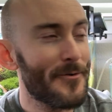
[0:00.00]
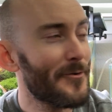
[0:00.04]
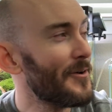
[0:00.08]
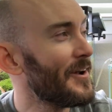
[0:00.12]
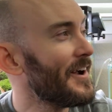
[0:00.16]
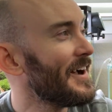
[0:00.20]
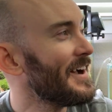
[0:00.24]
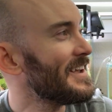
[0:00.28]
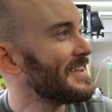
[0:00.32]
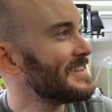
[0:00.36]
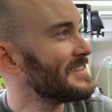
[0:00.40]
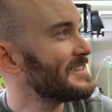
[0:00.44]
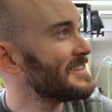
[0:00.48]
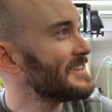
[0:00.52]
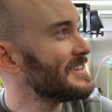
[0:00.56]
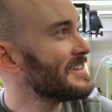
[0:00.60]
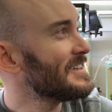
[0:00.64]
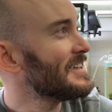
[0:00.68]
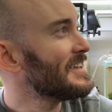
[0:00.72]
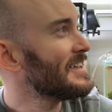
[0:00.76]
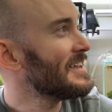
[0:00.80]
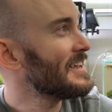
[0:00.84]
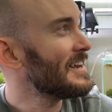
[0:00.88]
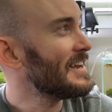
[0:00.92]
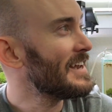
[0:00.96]
right,
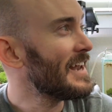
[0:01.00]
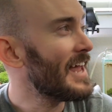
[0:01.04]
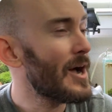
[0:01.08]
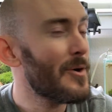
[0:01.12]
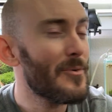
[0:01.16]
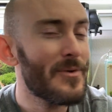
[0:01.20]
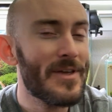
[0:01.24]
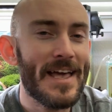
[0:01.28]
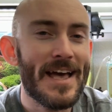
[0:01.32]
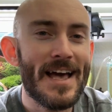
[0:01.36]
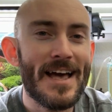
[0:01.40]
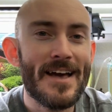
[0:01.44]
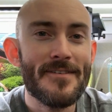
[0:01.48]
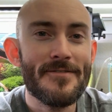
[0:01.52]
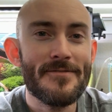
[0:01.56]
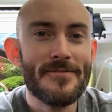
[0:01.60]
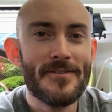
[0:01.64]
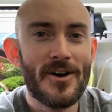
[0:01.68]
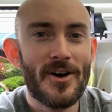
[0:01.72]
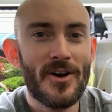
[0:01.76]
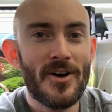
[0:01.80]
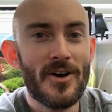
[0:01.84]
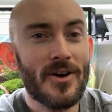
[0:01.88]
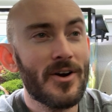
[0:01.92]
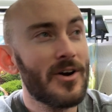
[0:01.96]
now we have
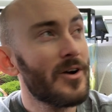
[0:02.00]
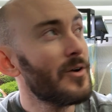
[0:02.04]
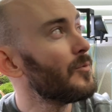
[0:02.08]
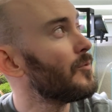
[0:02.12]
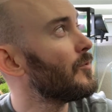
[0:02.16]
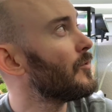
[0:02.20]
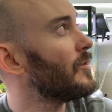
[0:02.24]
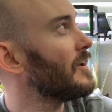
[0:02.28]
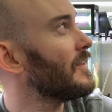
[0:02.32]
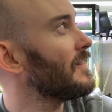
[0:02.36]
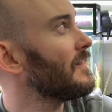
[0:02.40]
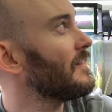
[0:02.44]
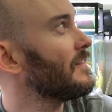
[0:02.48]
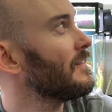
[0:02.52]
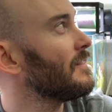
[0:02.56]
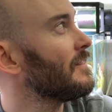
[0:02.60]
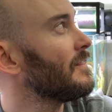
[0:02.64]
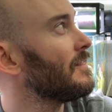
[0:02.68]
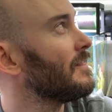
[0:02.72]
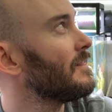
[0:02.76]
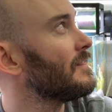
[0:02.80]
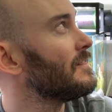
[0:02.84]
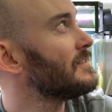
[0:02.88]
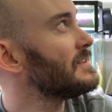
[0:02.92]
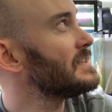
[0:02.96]
our one
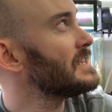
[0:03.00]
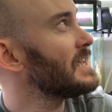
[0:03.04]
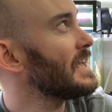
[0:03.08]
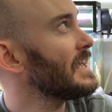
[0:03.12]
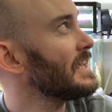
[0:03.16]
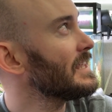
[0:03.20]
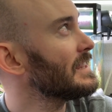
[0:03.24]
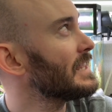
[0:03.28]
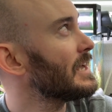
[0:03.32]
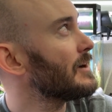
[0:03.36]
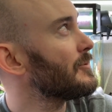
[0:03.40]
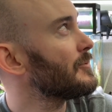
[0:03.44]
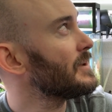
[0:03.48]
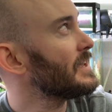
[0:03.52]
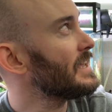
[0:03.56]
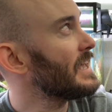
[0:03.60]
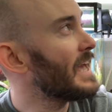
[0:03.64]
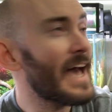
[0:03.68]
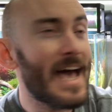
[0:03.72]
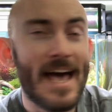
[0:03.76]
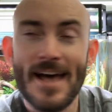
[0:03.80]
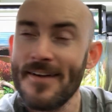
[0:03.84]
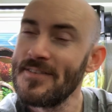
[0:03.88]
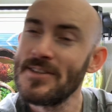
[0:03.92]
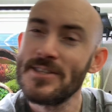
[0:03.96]
tank that we
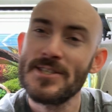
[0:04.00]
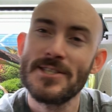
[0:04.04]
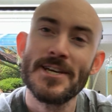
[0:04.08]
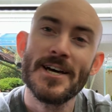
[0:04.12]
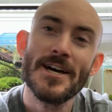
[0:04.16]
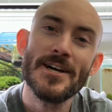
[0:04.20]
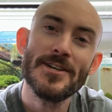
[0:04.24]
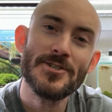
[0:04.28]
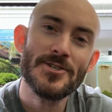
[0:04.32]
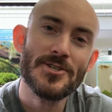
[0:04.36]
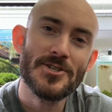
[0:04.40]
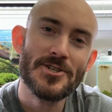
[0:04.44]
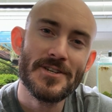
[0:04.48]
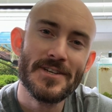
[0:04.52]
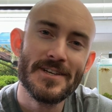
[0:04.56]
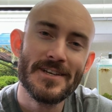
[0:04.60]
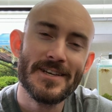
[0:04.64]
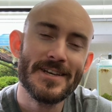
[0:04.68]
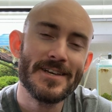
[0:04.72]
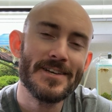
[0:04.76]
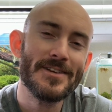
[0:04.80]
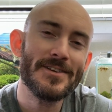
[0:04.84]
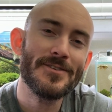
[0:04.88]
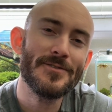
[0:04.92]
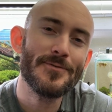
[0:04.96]
haven't touched
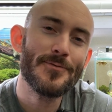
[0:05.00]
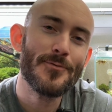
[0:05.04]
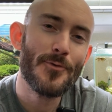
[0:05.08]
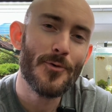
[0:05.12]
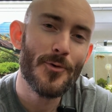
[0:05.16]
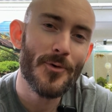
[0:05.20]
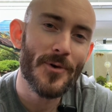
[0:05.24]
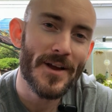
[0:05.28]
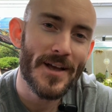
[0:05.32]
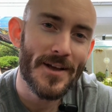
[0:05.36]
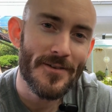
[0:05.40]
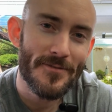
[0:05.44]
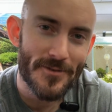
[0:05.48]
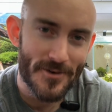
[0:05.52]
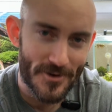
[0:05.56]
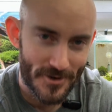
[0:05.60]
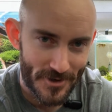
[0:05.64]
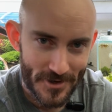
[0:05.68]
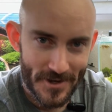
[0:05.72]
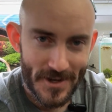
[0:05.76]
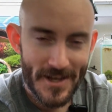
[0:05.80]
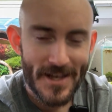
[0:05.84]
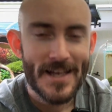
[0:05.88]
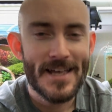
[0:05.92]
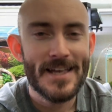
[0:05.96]
in
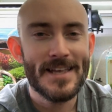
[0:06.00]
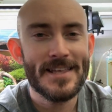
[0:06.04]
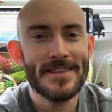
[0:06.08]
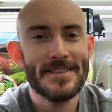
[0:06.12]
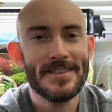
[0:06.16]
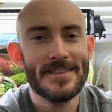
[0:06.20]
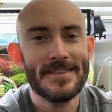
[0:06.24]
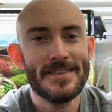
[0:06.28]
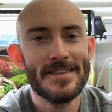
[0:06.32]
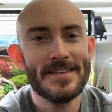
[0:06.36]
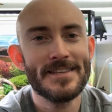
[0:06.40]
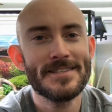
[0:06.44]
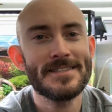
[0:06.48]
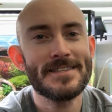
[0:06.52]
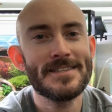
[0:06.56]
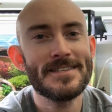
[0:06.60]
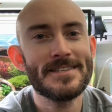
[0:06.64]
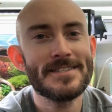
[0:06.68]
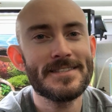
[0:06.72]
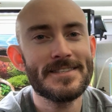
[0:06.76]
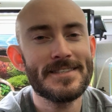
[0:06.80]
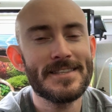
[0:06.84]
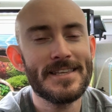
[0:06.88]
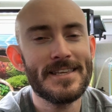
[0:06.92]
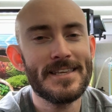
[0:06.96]
forever. This
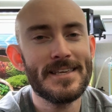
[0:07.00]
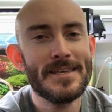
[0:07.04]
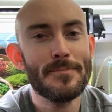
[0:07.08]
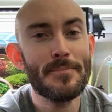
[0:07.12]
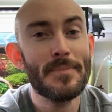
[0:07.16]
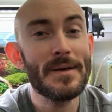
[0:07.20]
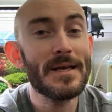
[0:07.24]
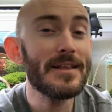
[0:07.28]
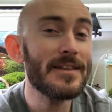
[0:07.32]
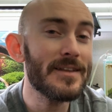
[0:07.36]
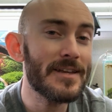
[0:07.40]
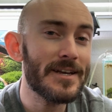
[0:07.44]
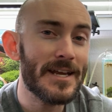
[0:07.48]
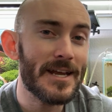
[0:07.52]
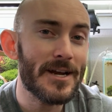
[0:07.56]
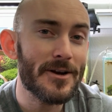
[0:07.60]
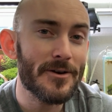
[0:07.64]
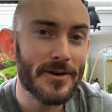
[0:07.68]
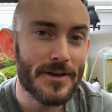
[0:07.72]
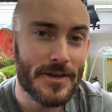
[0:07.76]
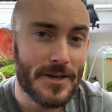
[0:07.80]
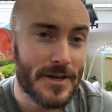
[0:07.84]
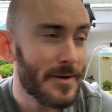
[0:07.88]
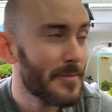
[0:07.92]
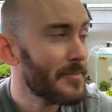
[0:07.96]
is the
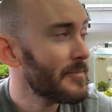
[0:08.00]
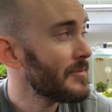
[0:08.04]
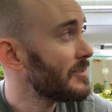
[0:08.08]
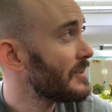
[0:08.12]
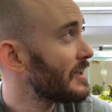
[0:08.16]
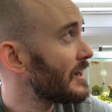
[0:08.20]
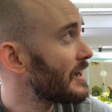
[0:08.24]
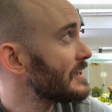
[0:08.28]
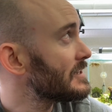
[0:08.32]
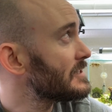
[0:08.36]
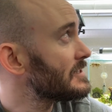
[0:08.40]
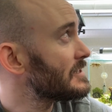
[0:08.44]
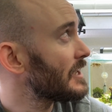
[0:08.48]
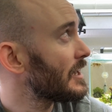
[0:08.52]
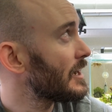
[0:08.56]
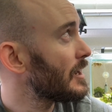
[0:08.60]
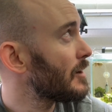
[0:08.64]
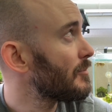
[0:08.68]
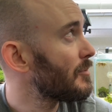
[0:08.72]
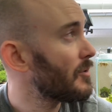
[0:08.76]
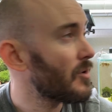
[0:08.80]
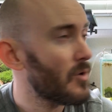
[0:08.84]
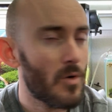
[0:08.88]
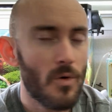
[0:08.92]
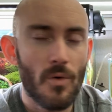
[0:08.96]
Paludarium that I set
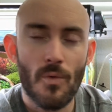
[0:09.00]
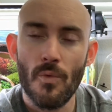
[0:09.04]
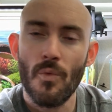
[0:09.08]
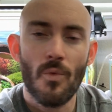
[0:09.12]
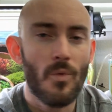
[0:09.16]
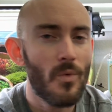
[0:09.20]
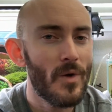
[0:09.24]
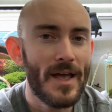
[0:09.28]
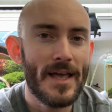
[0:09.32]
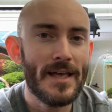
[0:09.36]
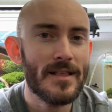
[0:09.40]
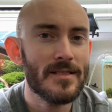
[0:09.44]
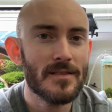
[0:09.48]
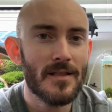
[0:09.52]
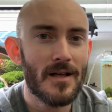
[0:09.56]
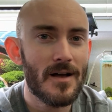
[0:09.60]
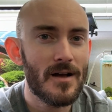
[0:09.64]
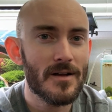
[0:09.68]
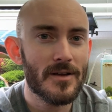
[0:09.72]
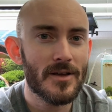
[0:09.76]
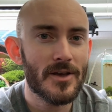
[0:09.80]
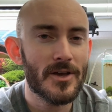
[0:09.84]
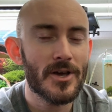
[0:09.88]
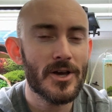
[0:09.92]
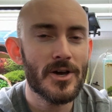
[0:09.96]
up a way
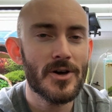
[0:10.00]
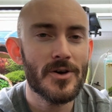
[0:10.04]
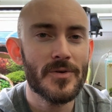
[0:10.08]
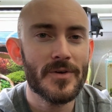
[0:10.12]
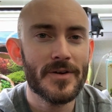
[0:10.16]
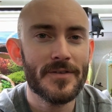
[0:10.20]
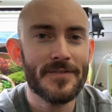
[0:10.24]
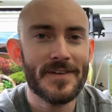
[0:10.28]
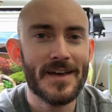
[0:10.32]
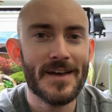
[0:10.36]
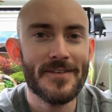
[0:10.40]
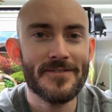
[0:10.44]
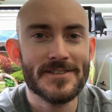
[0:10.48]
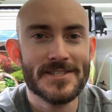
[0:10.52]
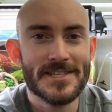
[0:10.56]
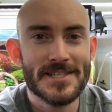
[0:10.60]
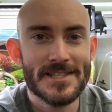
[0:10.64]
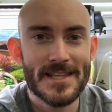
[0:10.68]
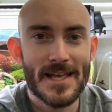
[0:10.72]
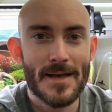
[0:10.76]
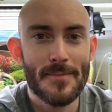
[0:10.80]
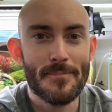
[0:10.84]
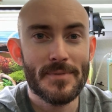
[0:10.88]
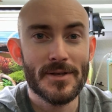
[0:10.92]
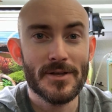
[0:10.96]
long ago, and if you haven't seen
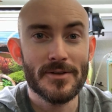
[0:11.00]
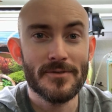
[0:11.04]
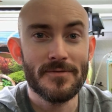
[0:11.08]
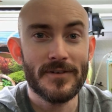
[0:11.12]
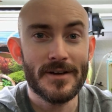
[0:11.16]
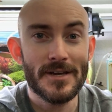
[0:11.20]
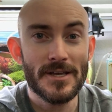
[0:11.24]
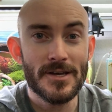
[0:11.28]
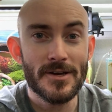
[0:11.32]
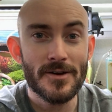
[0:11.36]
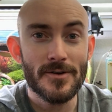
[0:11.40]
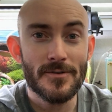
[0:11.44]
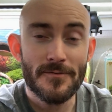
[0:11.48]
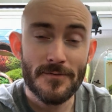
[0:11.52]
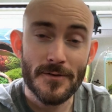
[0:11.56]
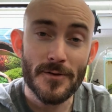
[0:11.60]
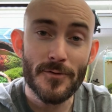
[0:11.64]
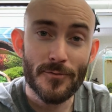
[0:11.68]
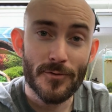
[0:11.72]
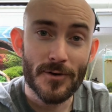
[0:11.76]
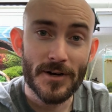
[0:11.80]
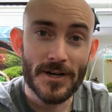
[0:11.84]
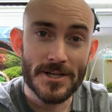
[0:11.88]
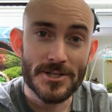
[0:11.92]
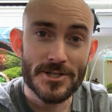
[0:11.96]
that build video, feel
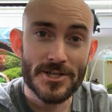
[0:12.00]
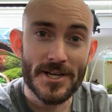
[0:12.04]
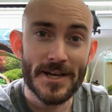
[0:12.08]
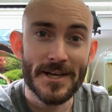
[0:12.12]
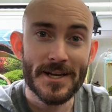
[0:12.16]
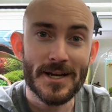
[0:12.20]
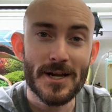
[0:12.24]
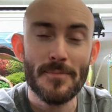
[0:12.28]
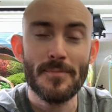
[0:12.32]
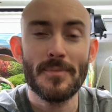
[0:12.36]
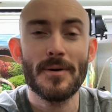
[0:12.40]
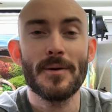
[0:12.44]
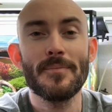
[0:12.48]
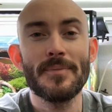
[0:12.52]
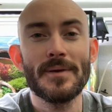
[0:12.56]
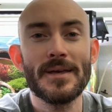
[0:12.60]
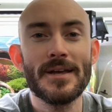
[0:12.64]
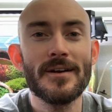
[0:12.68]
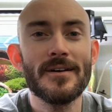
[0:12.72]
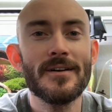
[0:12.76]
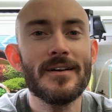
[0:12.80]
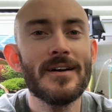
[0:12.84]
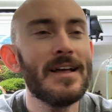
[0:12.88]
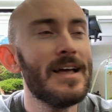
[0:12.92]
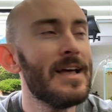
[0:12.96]
free to check it up
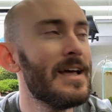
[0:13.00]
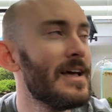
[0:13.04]
here.